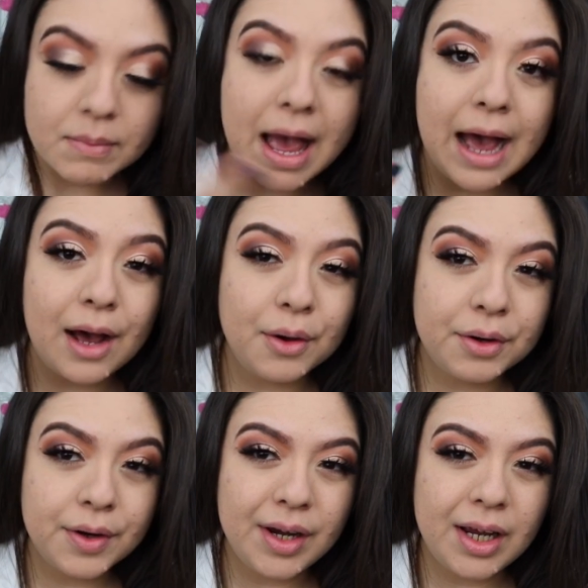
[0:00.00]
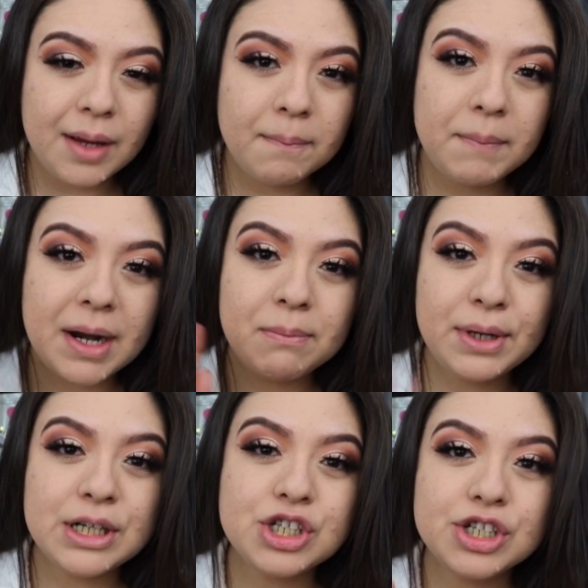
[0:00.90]
powdery, but I'm
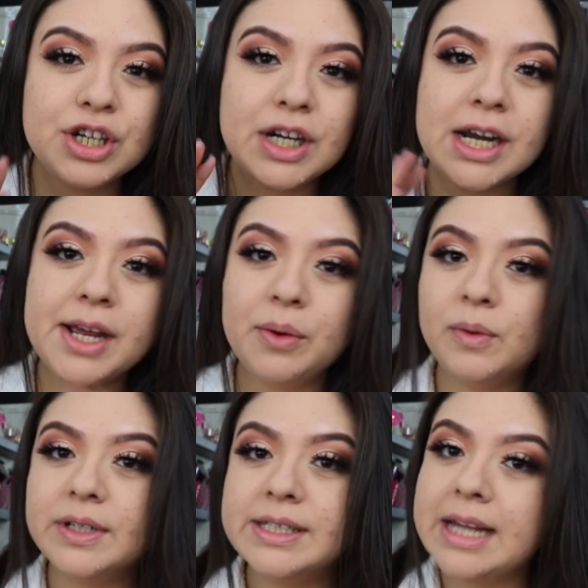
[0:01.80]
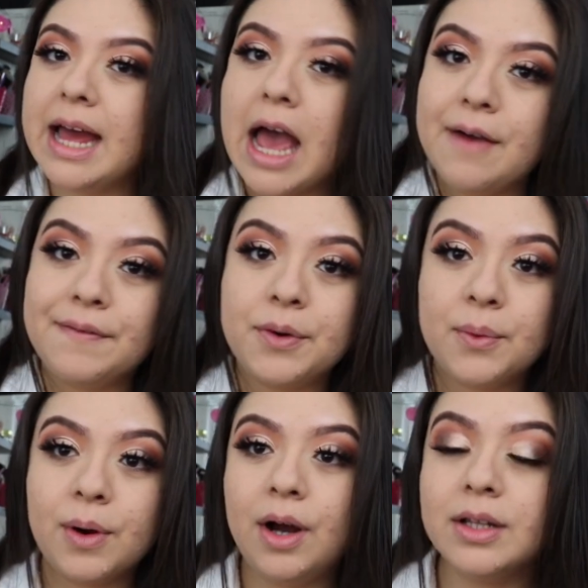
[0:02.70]
pretty sure it will set after
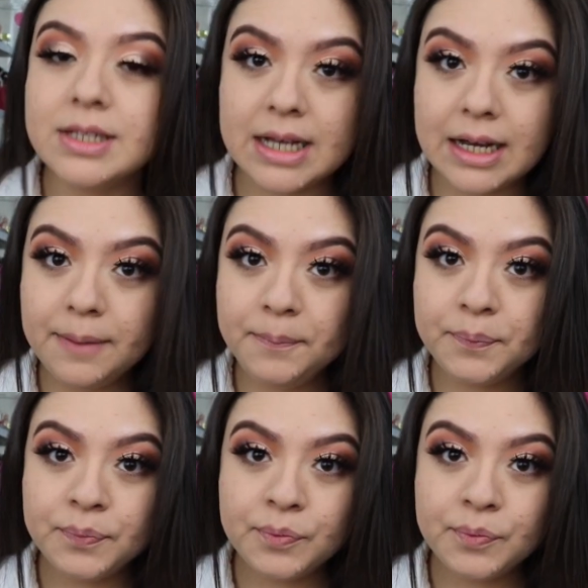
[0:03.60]
we're all done.